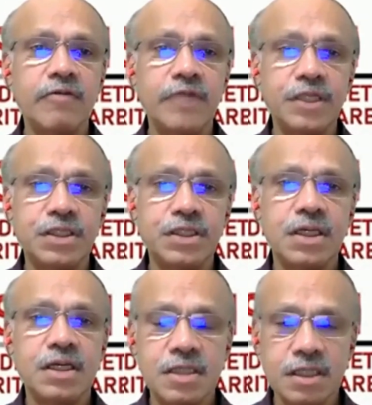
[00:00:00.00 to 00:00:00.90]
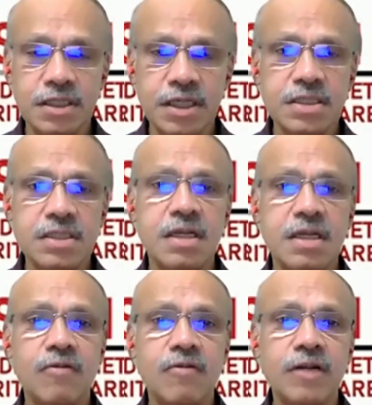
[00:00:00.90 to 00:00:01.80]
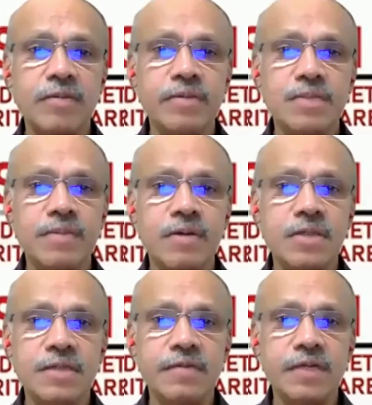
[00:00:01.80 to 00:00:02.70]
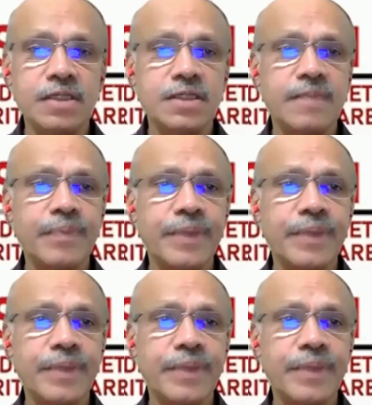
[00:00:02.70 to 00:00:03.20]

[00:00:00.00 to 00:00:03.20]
which suggests volume responsiveness.